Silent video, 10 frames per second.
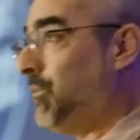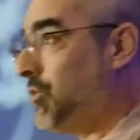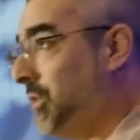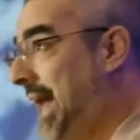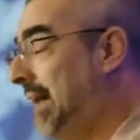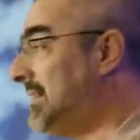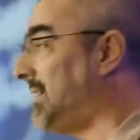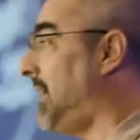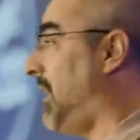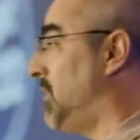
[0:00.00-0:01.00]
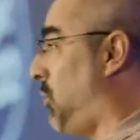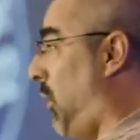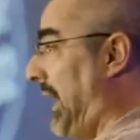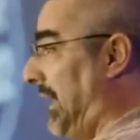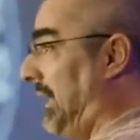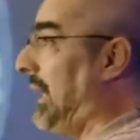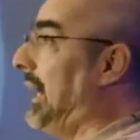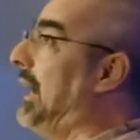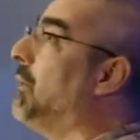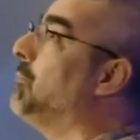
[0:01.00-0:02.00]
So now let's get on to what
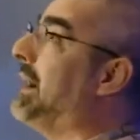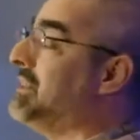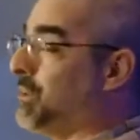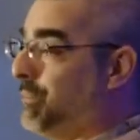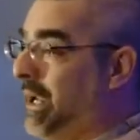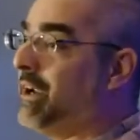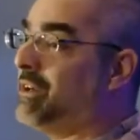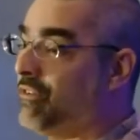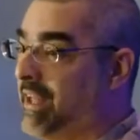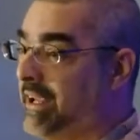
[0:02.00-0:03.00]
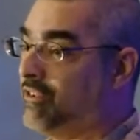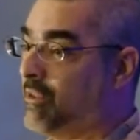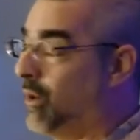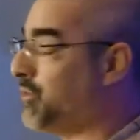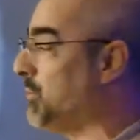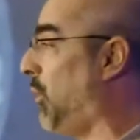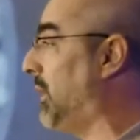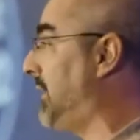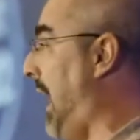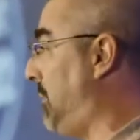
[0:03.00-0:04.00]
my superiors think is the most
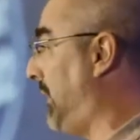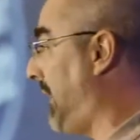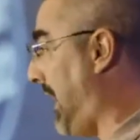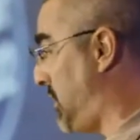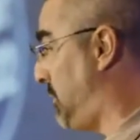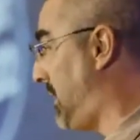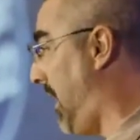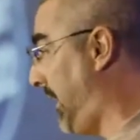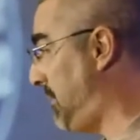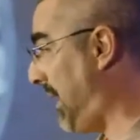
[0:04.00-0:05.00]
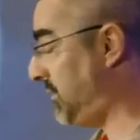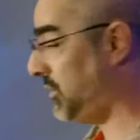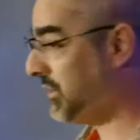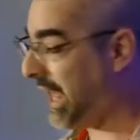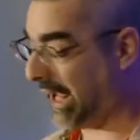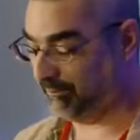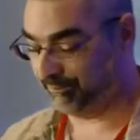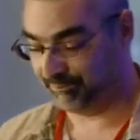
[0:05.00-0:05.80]
important topic that I should be talking about to you today.